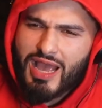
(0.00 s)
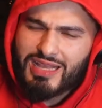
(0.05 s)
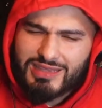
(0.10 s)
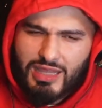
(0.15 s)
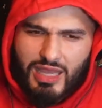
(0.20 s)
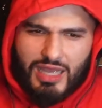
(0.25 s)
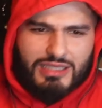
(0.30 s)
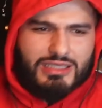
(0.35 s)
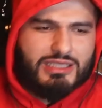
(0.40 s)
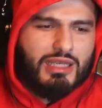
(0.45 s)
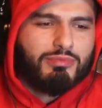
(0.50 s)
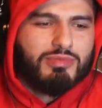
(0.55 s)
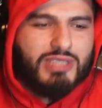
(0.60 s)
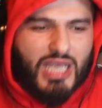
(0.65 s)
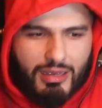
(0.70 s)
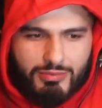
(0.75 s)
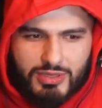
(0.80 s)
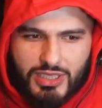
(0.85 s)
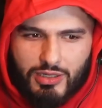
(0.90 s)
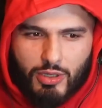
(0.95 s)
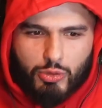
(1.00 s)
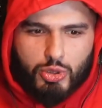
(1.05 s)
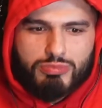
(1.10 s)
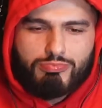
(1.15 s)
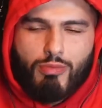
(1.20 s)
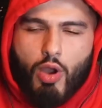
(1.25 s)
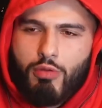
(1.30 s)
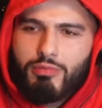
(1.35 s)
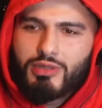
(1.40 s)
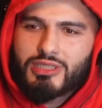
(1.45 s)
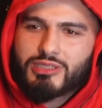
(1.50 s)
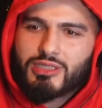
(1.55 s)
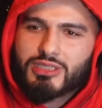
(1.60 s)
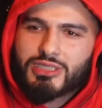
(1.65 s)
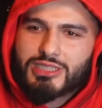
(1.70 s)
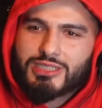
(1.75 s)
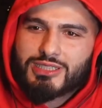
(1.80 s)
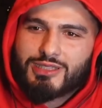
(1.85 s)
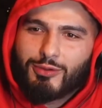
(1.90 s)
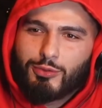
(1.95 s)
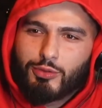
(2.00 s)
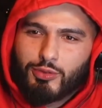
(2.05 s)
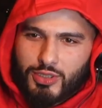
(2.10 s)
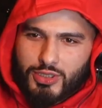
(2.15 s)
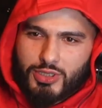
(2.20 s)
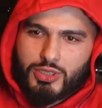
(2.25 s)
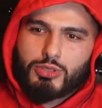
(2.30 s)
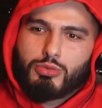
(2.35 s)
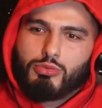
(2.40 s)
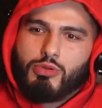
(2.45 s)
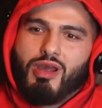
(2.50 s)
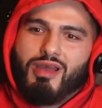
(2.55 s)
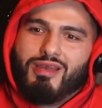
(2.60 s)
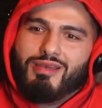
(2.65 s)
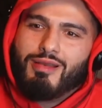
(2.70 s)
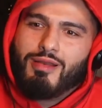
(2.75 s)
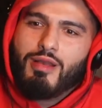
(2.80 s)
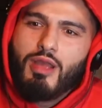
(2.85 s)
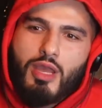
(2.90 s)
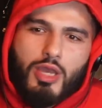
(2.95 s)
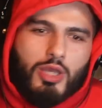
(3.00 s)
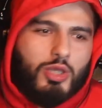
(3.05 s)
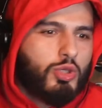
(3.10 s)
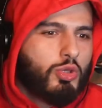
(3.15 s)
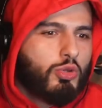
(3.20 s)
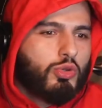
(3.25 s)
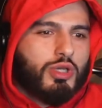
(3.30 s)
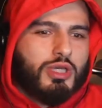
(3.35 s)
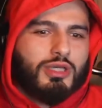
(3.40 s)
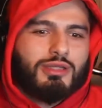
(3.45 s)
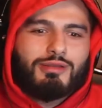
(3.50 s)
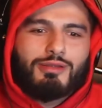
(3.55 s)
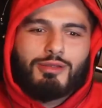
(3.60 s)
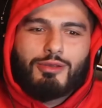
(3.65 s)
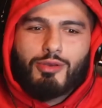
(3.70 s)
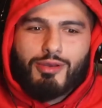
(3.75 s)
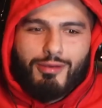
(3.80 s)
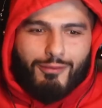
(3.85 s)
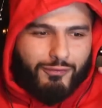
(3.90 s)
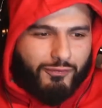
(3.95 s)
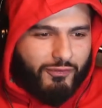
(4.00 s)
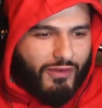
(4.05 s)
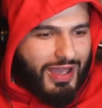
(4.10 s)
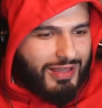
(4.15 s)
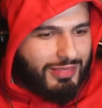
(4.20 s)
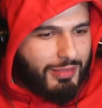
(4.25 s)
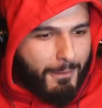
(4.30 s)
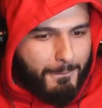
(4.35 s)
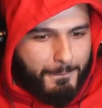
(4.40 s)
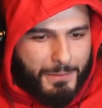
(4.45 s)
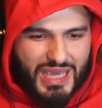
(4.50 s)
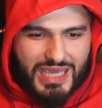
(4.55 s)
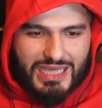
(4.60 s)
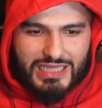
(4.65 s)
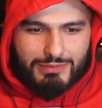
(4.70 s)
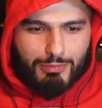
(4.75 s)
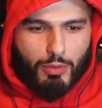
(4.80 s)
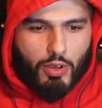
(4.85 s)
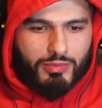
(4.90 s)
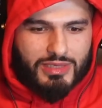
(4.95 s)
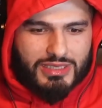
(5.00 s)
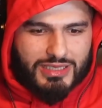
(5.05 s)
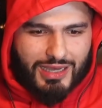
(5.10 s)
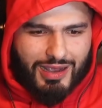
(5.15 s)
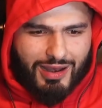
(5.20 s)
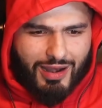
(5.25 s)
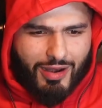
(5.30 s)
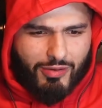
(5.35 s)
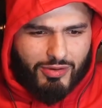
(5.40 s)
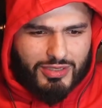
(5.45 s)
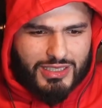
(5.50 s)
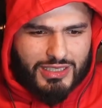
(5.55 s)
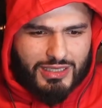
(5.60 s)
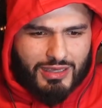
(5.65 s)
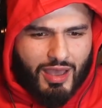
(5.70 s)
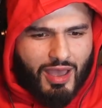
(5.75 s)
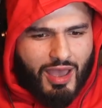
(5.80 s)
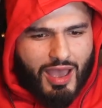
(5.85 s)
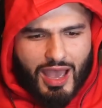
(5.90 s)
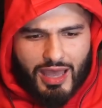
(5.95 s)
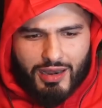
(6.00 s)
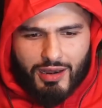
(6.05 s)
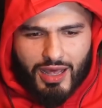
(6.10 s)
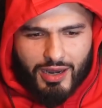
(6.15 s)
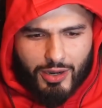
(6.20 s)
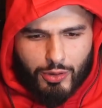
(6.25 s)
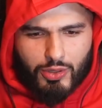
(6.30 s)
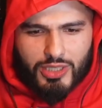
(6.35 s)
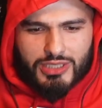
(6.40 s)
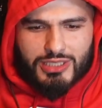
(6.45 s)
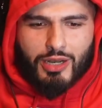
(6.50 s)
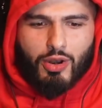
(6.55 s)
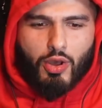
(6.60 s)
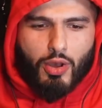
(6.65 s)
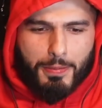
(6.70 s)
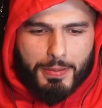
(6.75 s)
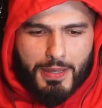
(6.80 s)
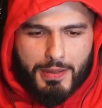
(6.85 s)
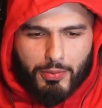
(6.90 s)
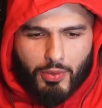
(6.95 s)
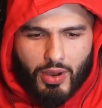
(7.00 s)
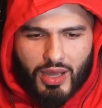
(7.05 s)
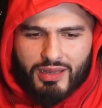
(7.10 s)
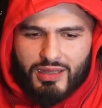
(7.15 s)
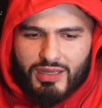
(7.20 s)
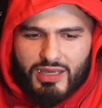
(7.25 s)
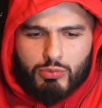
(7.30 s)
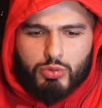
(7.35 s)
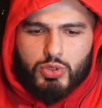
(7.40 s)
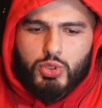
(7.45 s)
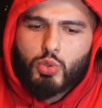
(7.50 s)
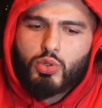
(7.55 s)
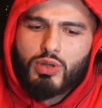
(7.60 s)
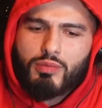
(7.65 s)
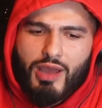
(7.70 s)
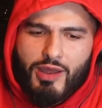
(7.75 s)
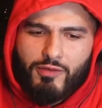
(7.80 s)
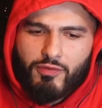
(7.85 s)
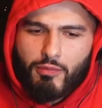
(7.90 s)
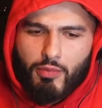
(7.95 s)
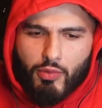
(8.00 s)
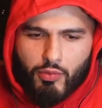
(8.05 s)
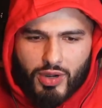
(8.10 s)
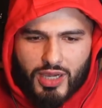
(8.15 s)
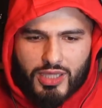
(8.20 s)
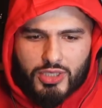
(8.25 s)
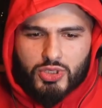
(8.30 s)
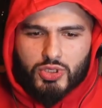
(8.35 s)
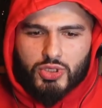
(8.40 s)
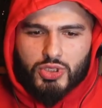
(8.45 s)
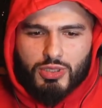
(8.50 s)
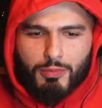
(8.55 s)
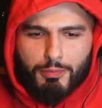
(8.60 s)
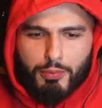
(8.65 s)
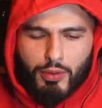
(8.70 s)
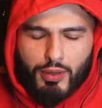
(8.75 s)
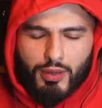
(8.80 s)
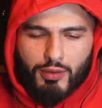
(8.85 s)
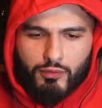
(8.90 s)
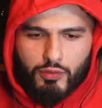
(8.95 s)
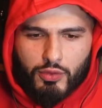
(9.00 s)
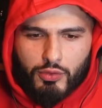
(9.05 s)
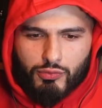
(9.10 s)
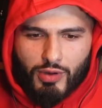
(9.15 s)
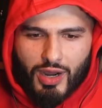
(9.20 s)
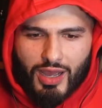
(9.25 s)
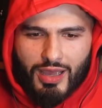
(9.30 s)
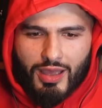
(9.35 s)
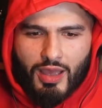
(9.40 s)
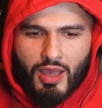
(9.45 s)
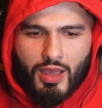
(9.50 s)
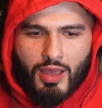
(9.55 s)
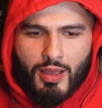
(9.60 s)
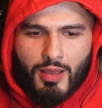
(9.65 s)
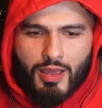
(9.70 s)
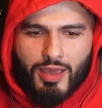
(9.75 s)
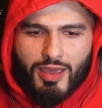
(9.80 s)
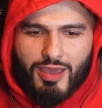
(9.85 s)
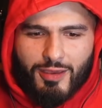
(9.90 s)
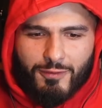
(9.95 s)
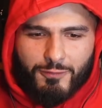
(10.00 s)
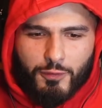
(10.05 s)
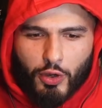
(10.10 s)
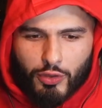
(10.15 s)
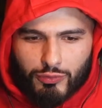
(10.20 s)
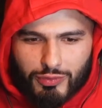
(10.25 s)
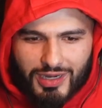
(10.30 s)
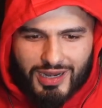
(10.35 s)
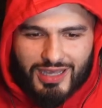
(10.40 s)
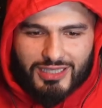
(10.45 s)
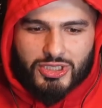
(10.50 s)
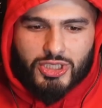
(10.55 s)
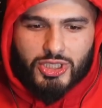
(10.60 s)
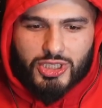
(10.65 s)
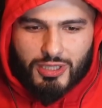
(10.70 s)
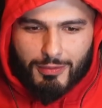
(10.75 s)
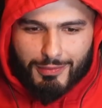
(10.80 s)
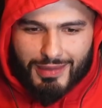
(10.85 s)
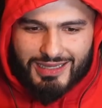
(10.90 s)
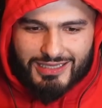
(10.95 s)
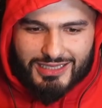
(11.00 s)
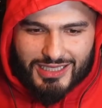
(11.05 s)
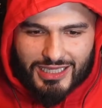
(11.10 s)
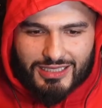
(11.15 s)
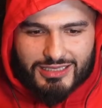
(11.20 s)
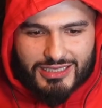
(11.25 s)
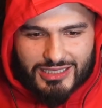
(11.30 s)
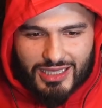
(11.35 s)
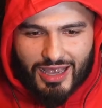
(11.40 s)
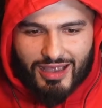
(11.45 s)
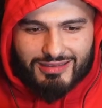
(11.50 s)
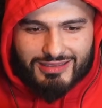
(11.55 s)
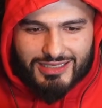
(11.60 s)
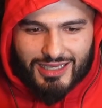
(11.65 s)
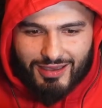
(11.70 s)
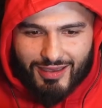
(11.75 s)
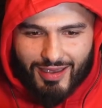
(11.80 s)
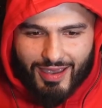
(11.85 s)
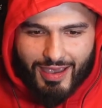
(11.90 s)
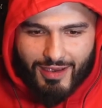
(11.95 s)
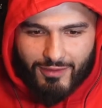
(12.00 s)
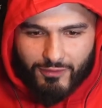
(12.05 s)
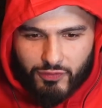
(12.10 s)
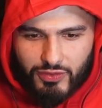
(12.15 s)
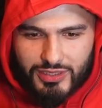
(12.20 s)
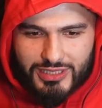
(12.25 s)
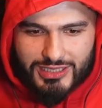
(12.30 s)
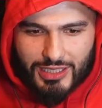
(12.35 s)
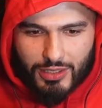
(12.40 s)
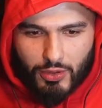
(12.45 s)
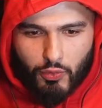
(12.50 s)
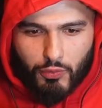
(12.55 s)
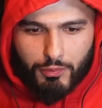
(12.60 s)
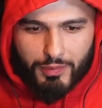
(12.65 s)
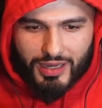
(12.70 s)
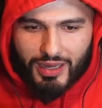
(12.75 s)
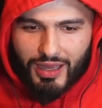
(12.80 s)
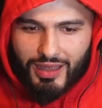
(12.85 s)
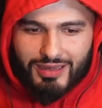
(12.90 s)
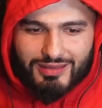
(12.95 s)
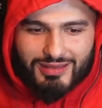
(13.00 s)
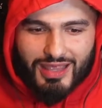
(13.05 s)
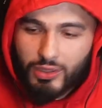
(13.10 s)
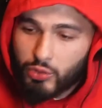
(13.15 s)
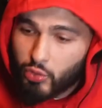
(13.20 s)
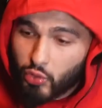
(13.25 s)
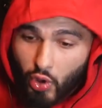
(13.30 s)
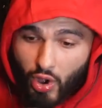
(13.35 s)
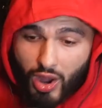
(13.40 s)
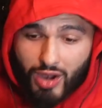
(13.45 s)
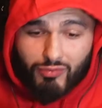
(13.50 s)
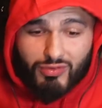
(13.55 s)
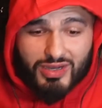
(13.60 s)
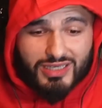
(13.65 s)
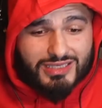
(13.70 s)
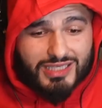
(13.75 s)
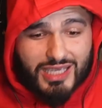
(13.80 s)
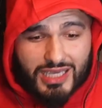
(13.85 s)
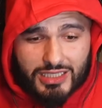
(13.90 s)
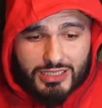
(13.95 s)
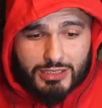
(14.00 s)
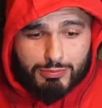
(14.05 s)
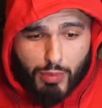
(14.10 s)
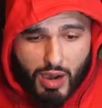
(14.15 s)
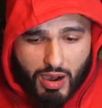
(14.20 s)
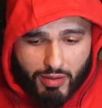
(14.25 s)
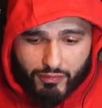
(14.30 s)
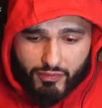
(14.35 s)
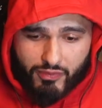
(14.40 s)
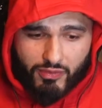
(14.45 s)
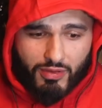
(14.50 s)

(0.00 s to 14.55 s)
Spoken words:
sometimes in those moments of stillness, right? You can find the biggest moments of clarity. And I know there's a lot of people. He was talking about it from a relationship point of view, right? If your relationship is exciting every single minute of the day, you can't raise kids, bruv.